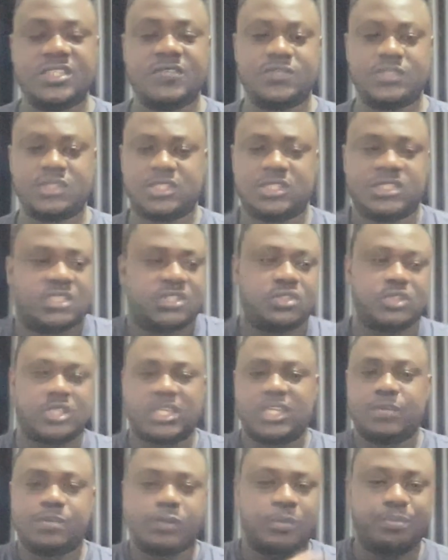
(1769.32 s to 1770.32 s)
If it's just to
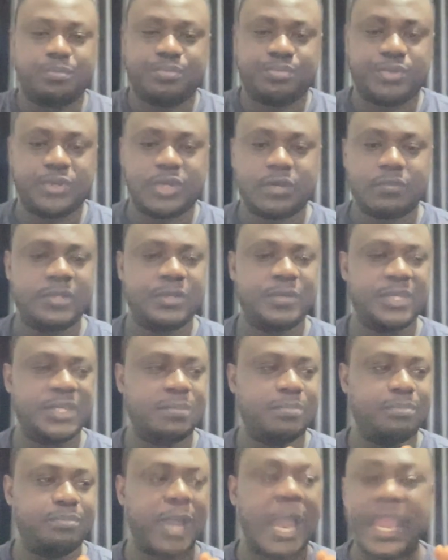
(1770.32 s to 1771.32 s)
keep up, maybe
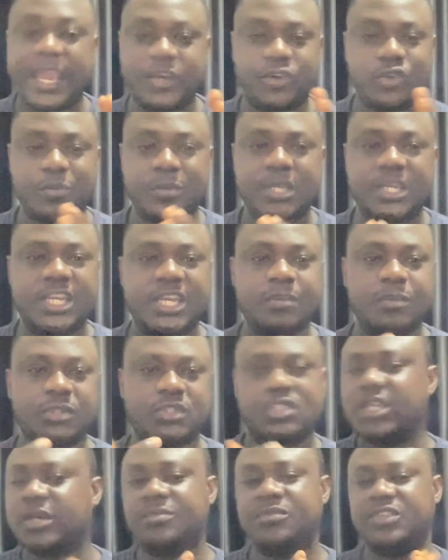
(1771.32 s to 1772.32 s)
buy a domain name or
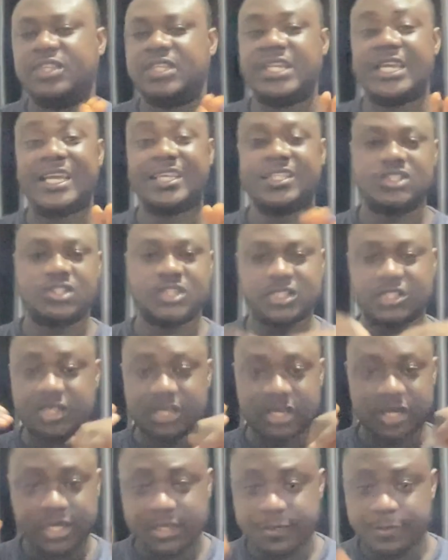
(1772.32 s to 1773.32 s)
something,
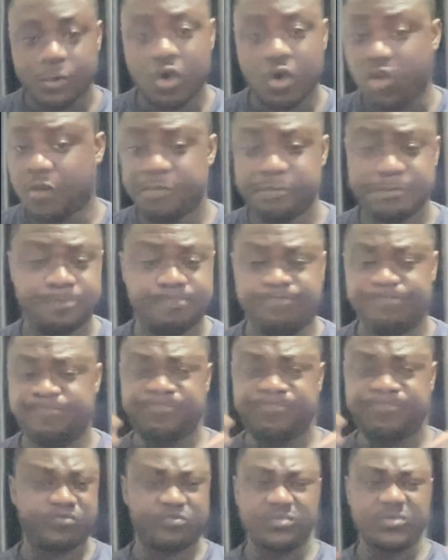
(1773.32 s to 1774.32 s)
or
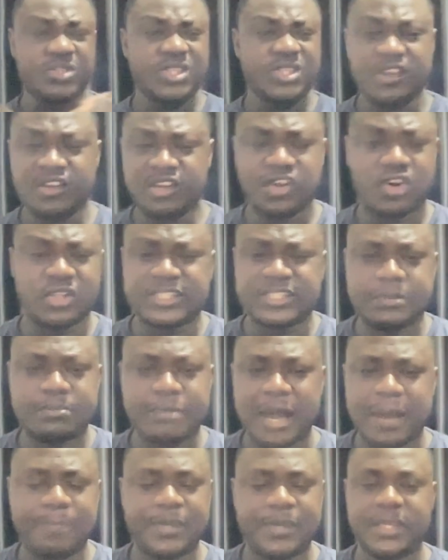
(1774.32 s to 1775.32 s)
content
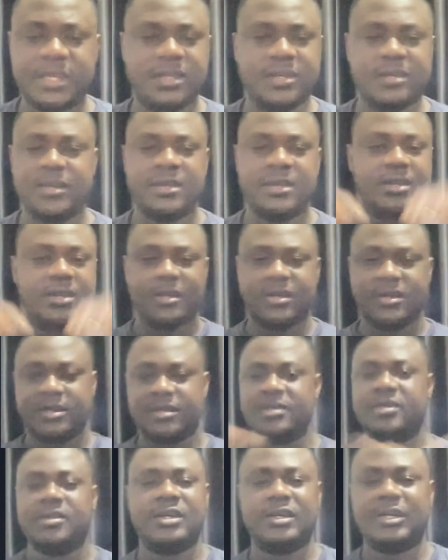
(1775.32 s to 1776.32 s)
mapping
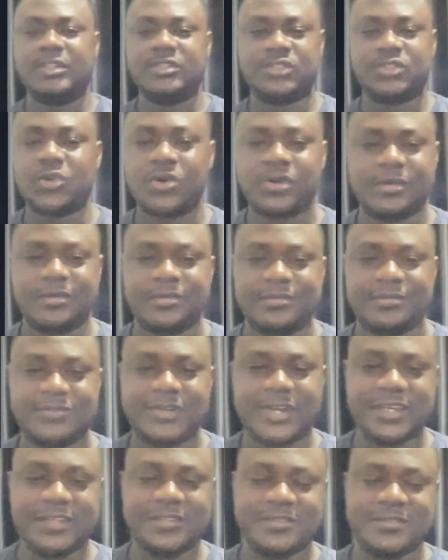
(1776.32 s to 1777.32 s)
and so on,
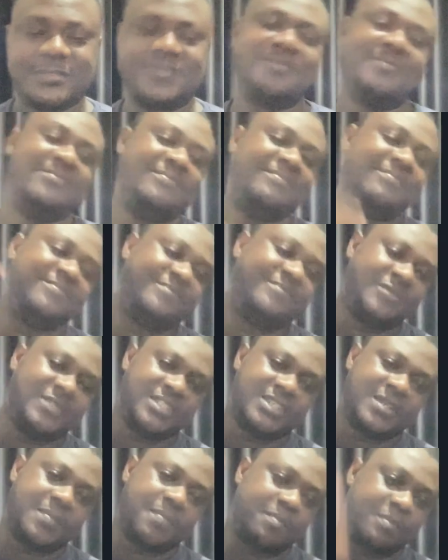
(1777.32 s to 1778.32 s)
right?
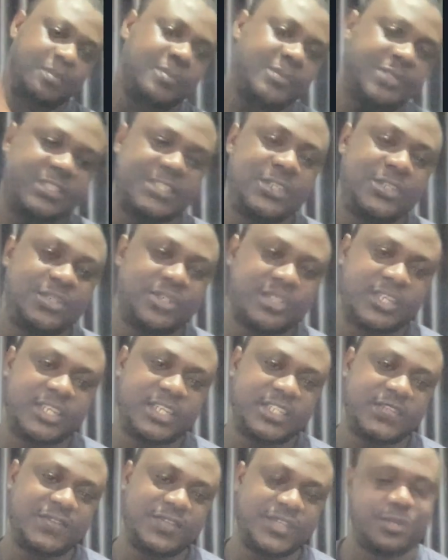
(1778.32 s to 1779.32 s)
See you in the
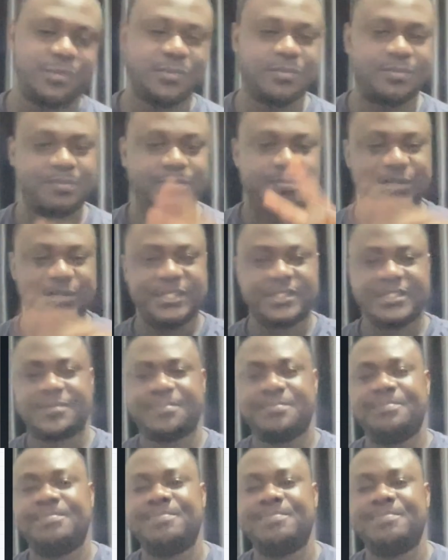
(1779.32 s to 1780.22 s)
next video. Peace.